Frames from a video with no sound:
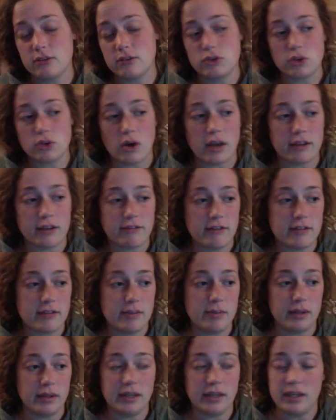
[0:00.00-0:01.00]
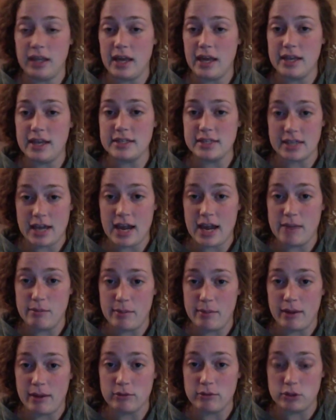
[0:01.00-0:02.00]
drawing 50 billion lines like I'm
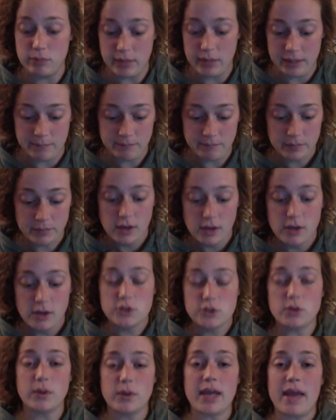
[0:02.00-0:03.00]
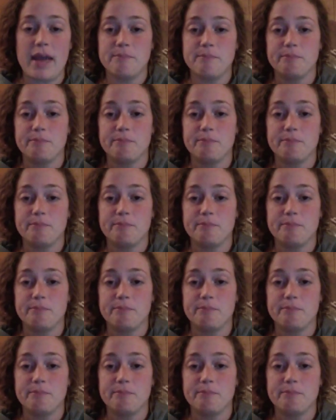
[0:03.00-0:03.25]
about to be. So again,